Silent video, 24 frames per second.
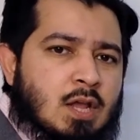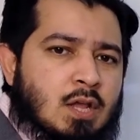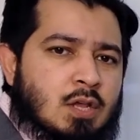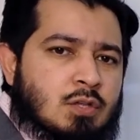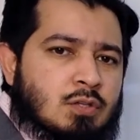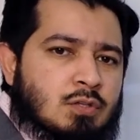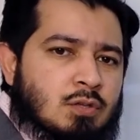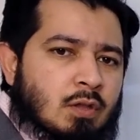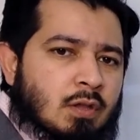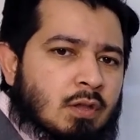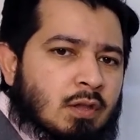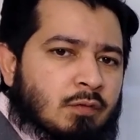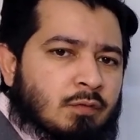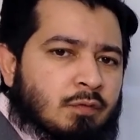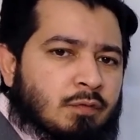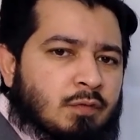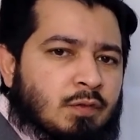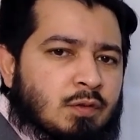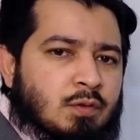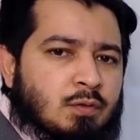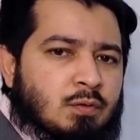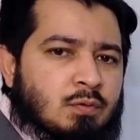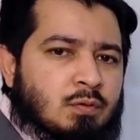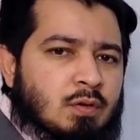So if
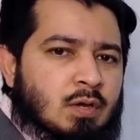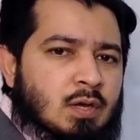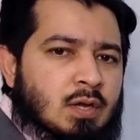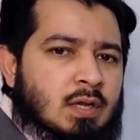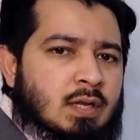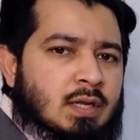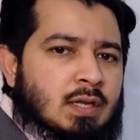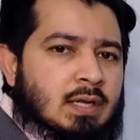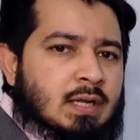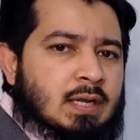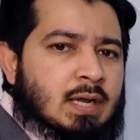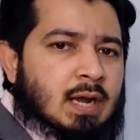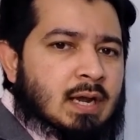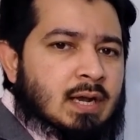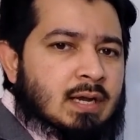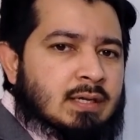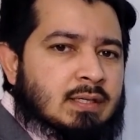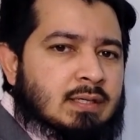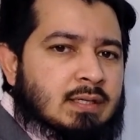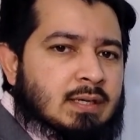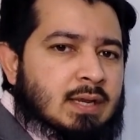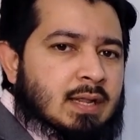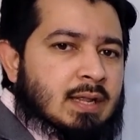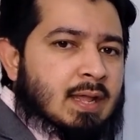you
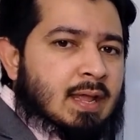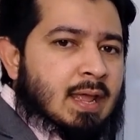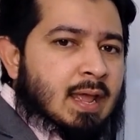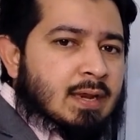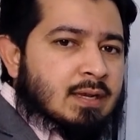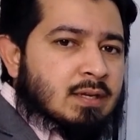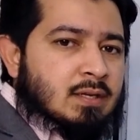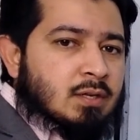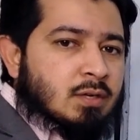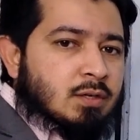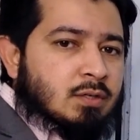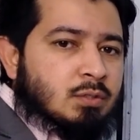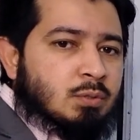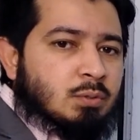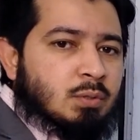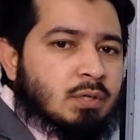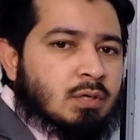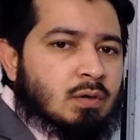you're doing